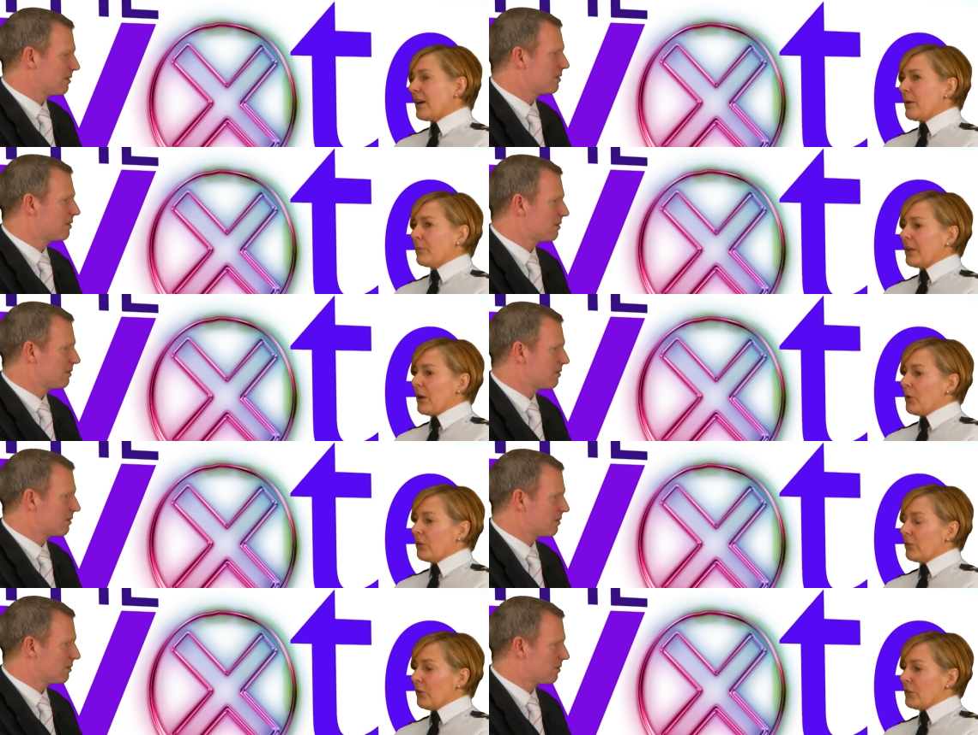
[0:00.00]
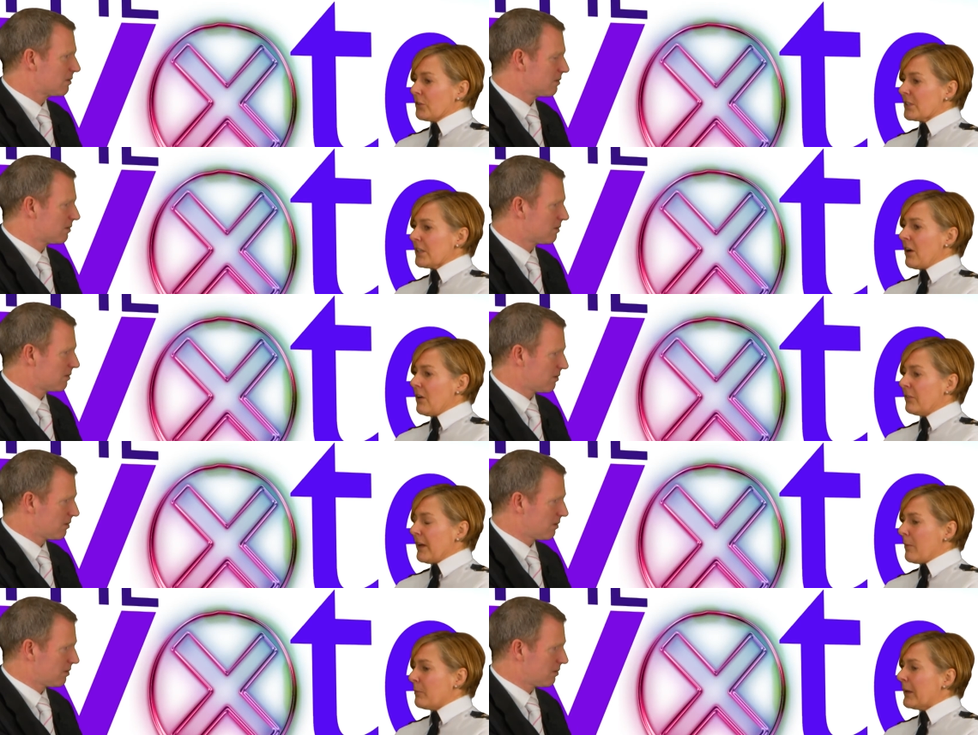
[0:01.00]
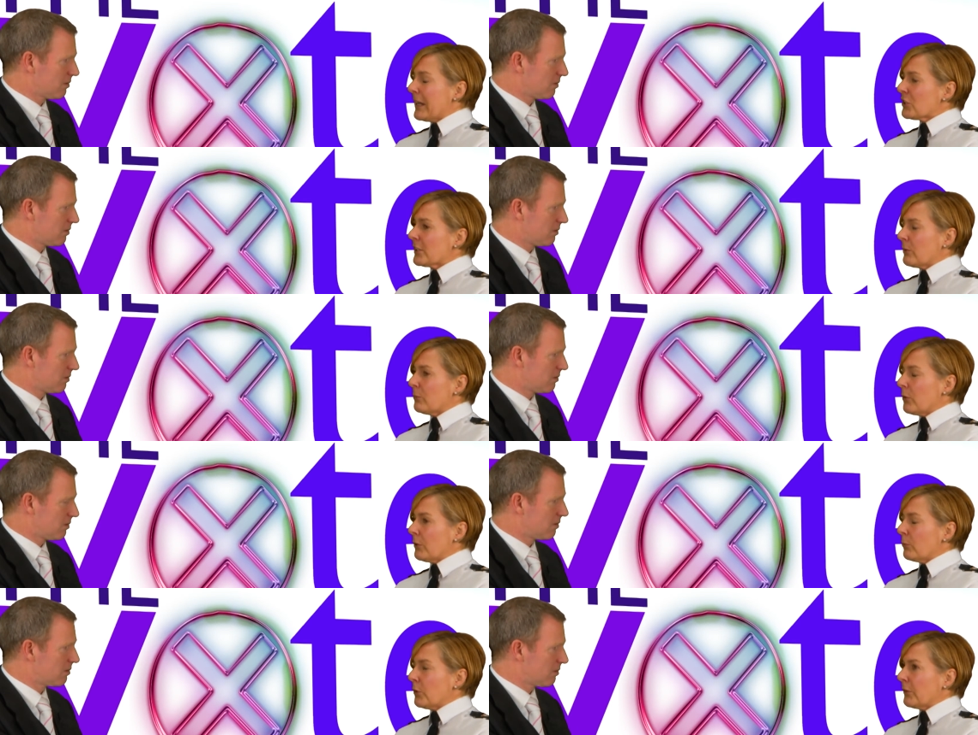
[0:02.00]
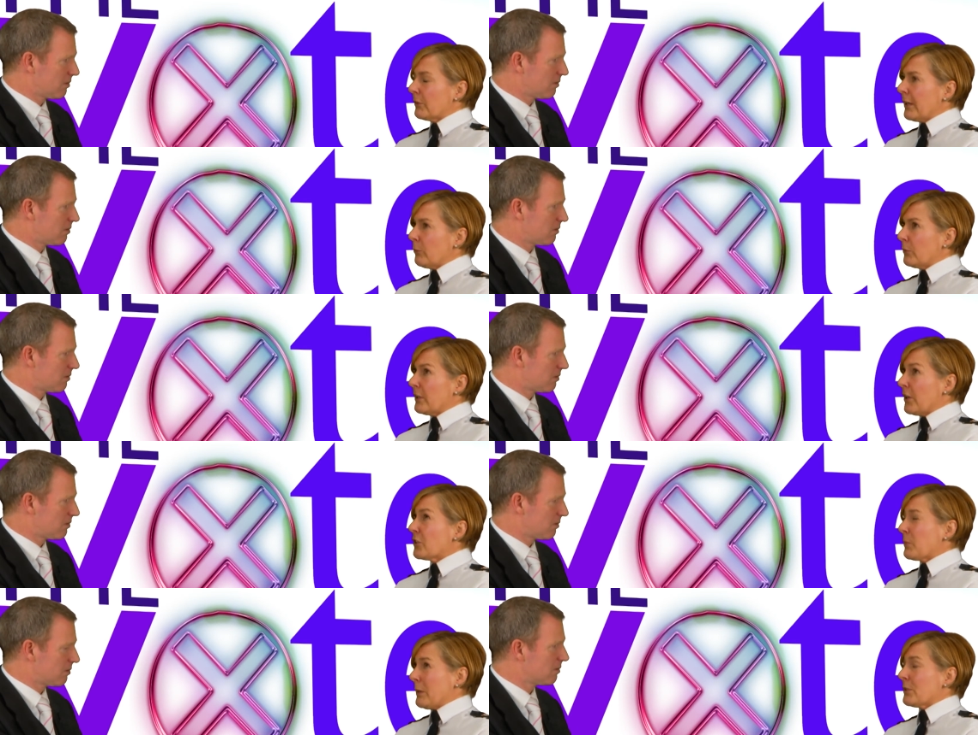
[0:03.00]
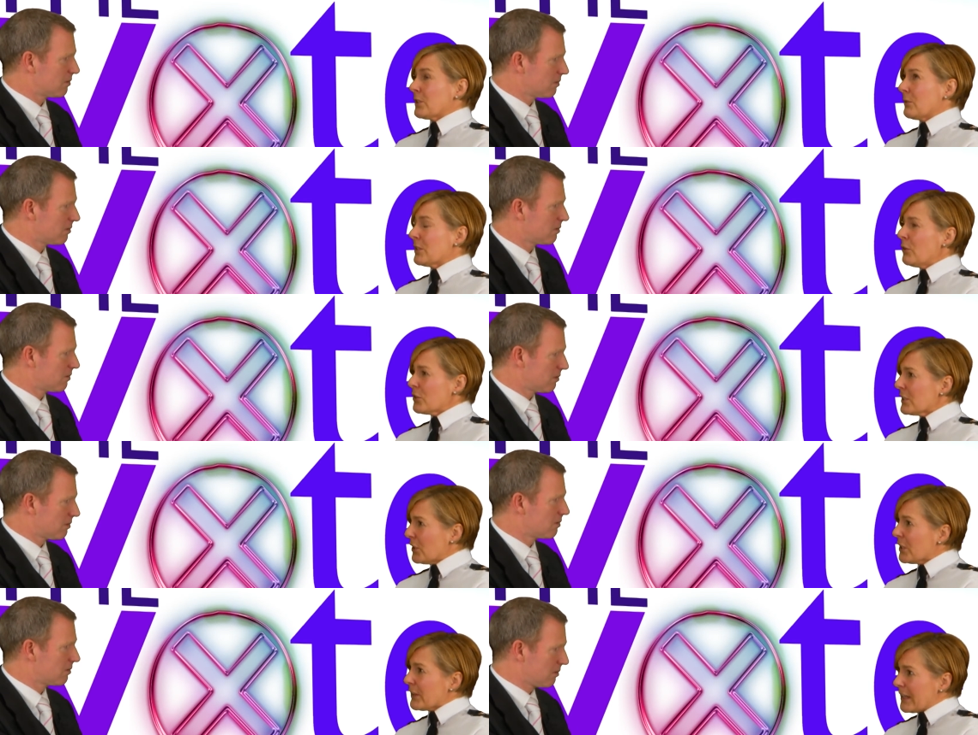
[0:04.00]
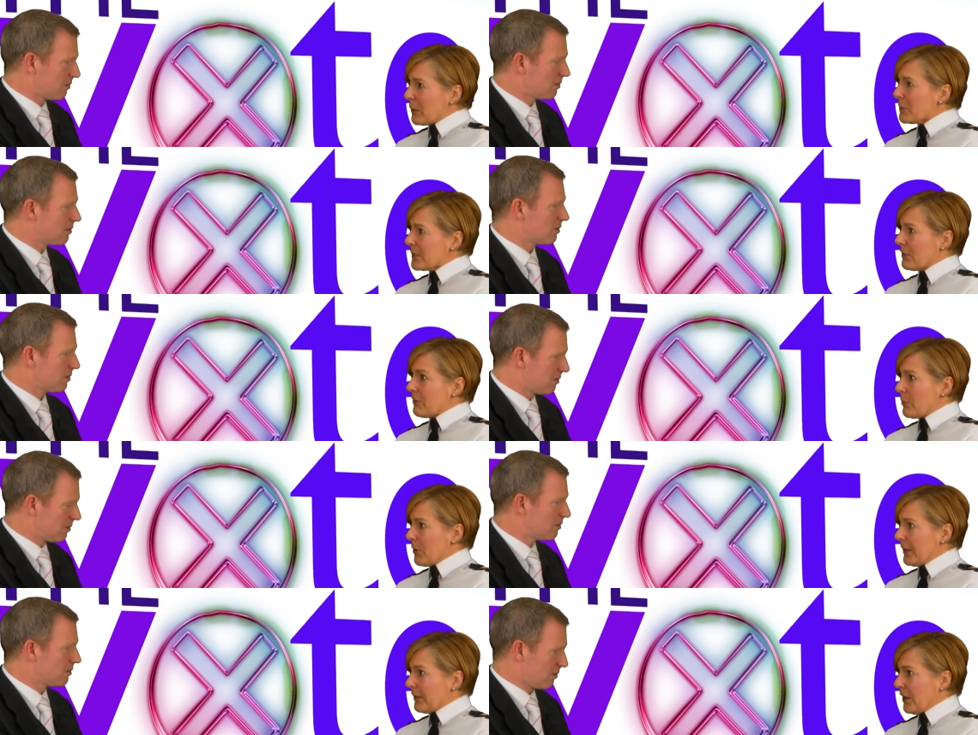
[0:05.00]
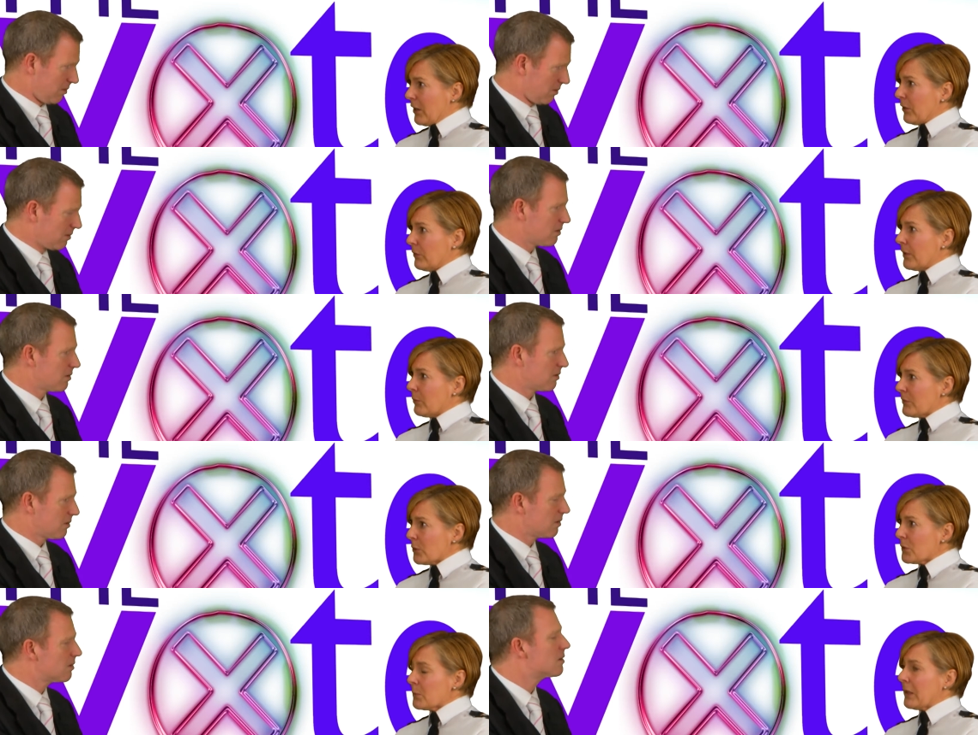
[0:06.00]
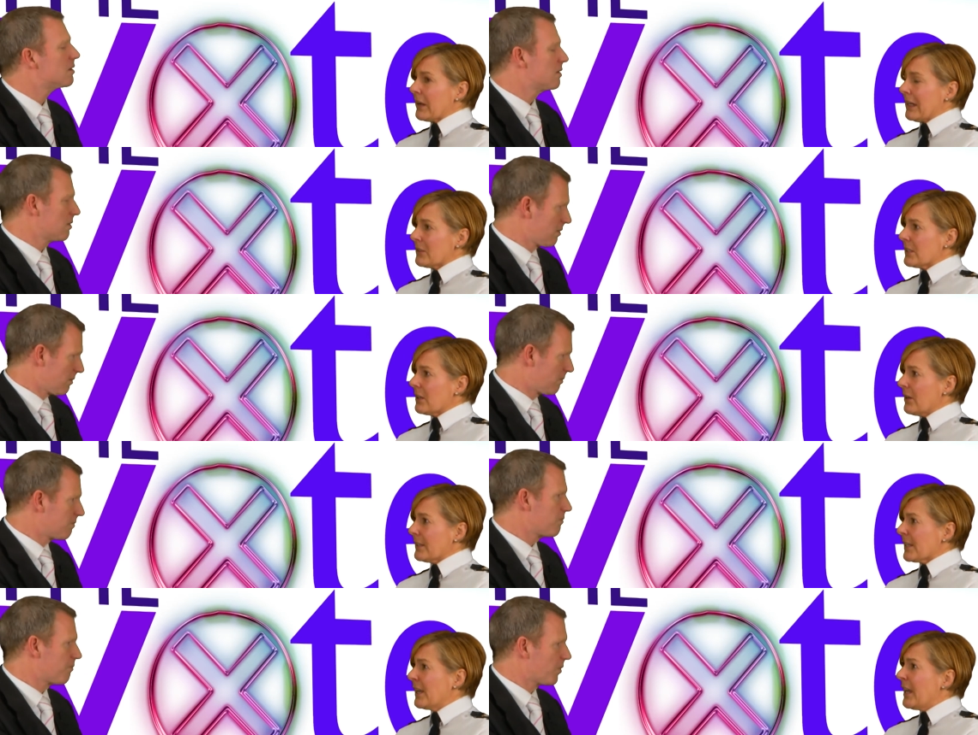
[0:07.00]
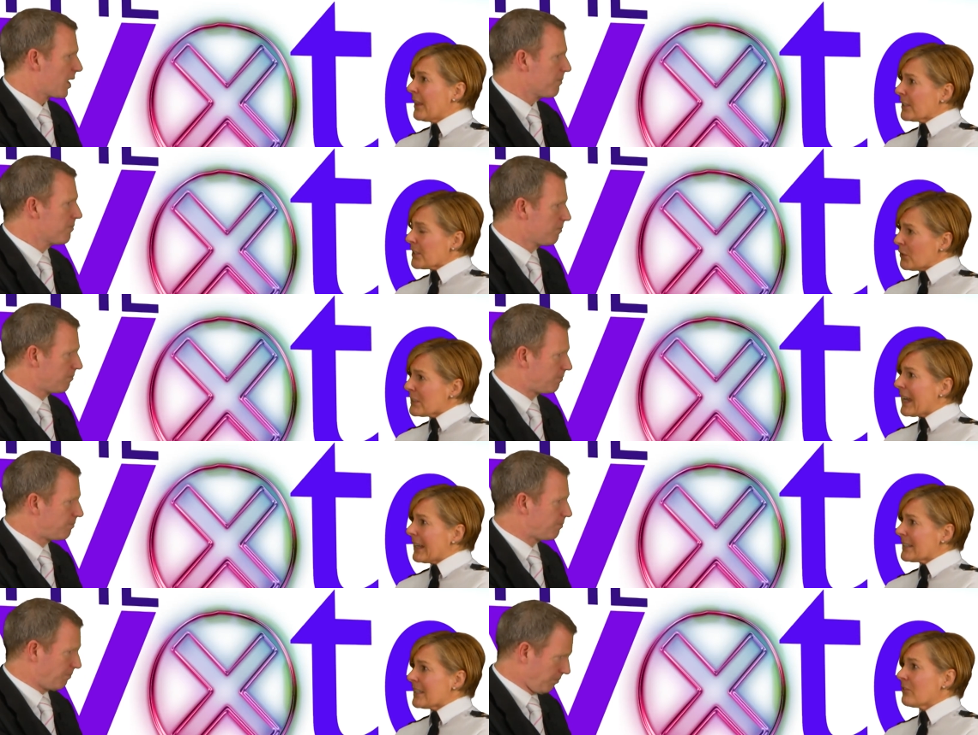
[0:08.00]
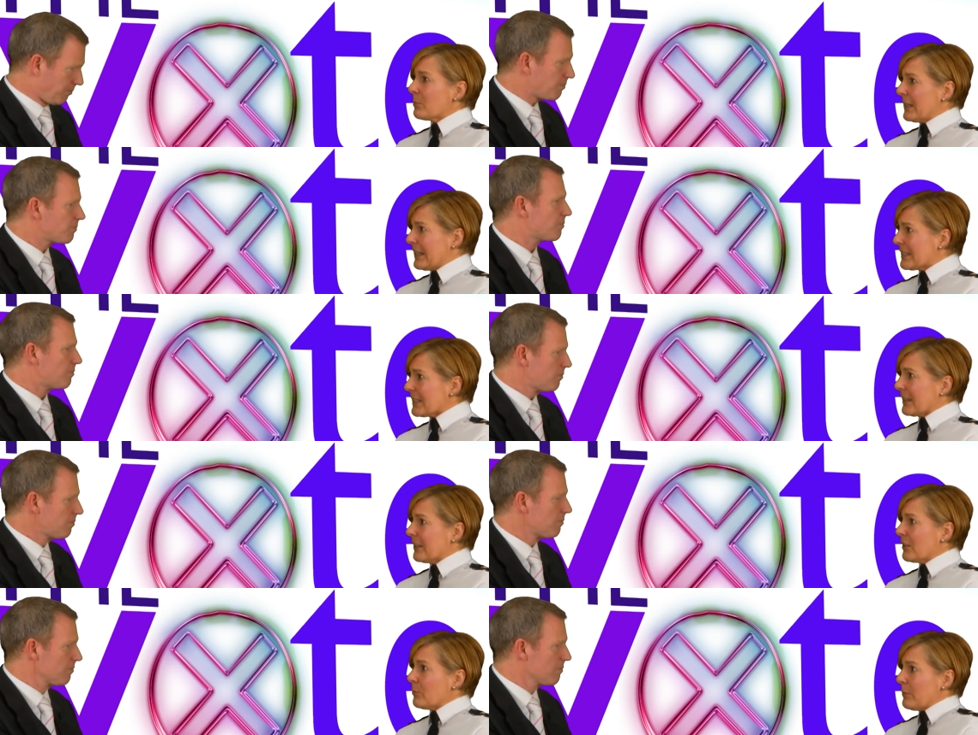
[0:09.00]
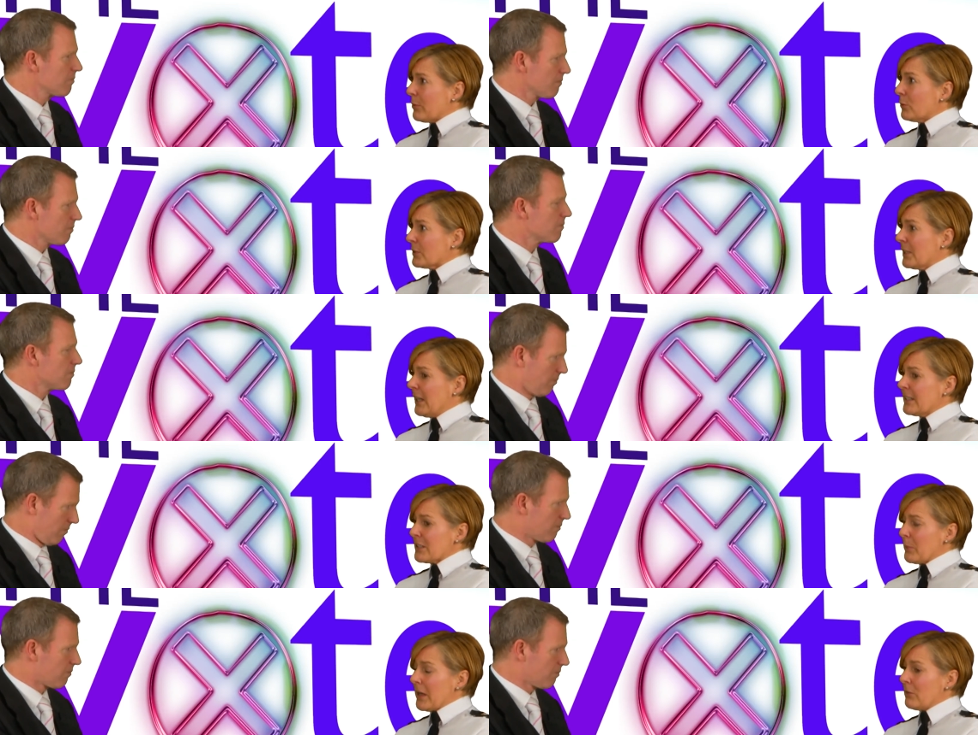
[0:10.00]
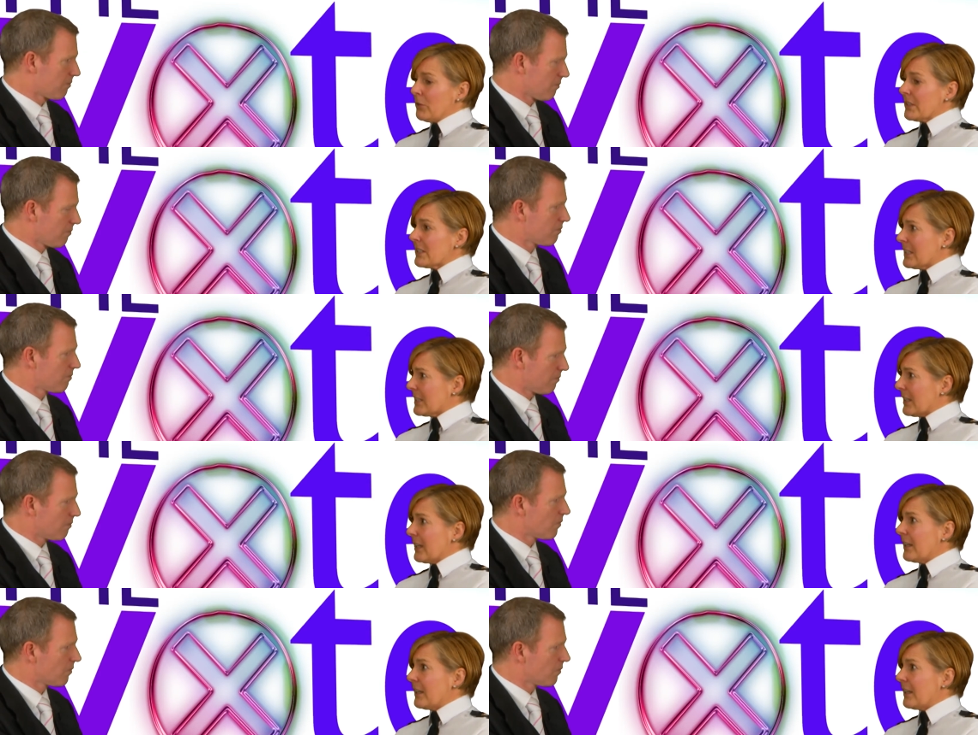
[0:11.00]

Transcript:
Speaker 1: um, go on, on your staff. Um, but actually, what, what I would urge people to do is not just look at the numbers that are at Brighton and Hove. You know, we've talked about county lines. Yeah. The totality of policing that can be brought to bear on the city,